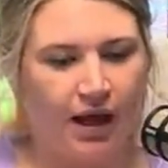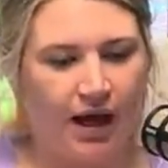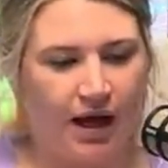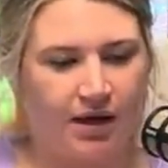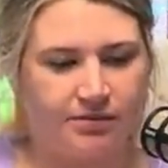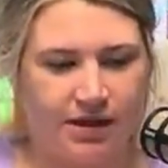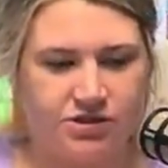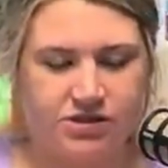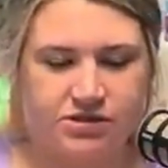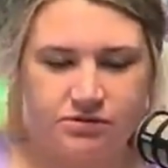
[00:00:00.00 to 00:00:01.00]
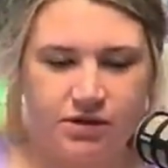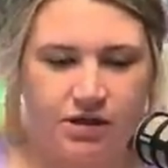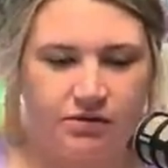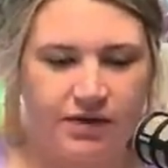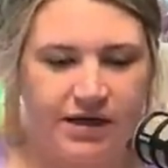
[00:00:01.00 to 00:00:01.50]
And just,
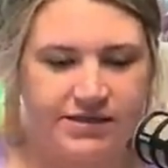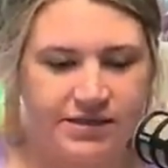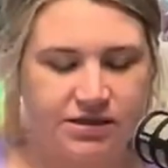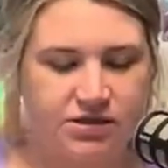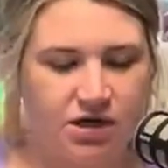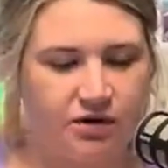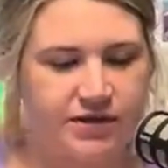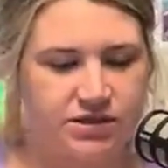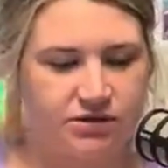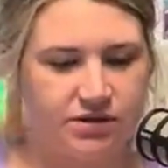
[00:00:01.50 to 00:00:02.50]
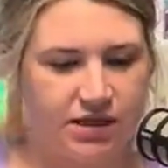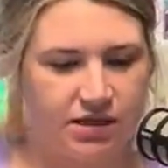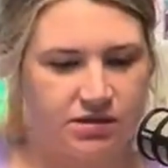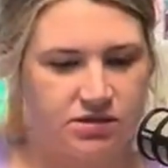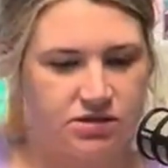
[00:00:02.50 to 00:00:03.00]
realizing there's always new
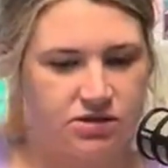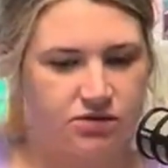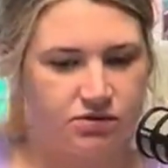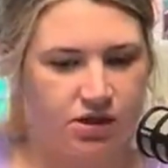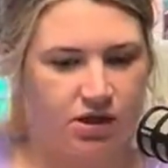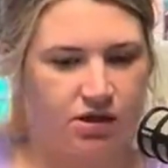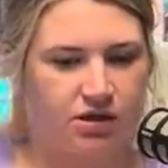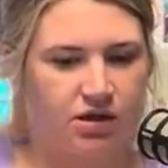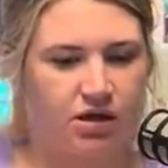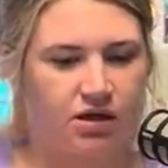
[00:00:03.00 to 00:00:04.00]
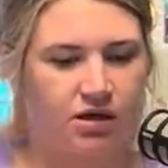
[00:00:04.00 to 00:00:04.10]
things to learn